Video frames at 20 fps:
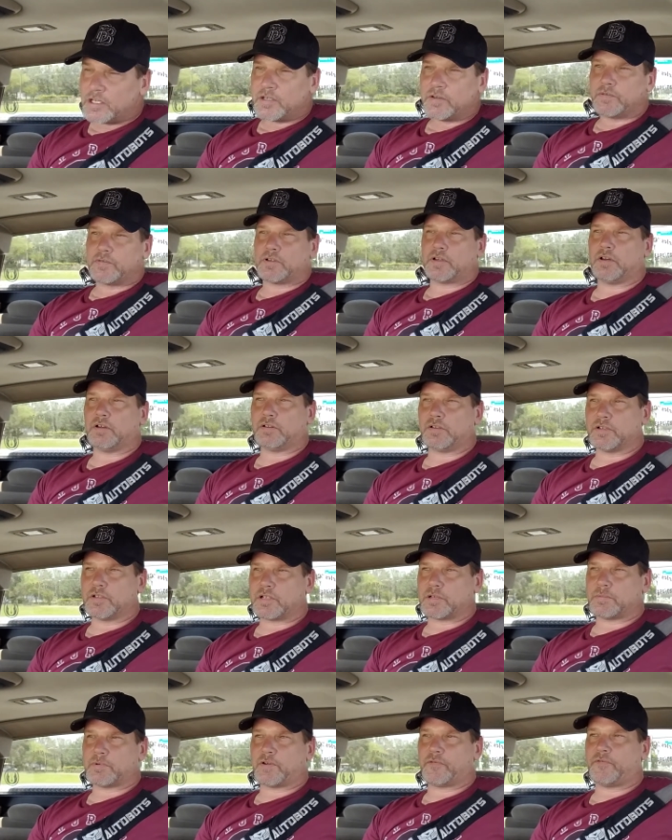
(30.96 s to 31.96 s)
If you go and
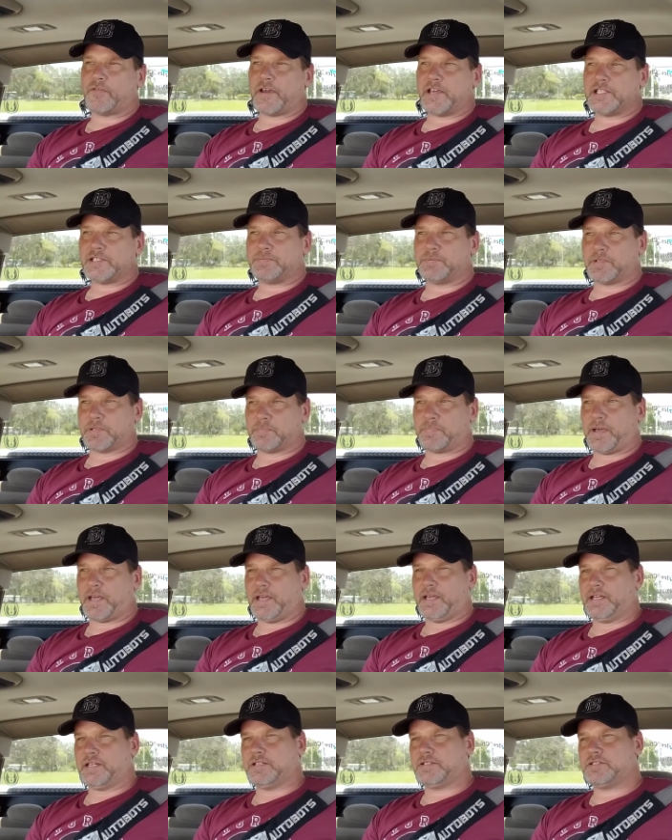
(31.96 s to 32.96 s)
look on my Facebook
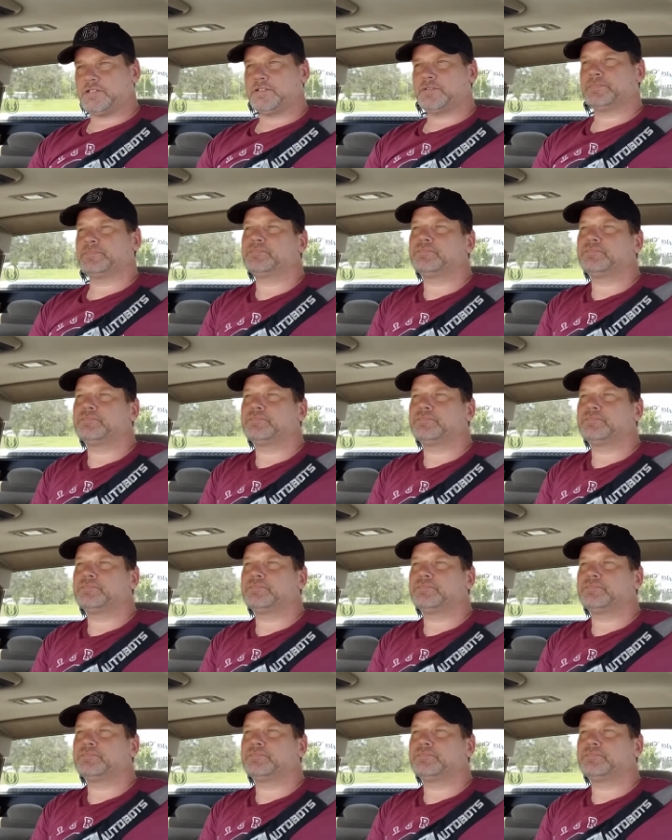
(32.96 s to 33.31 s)
page,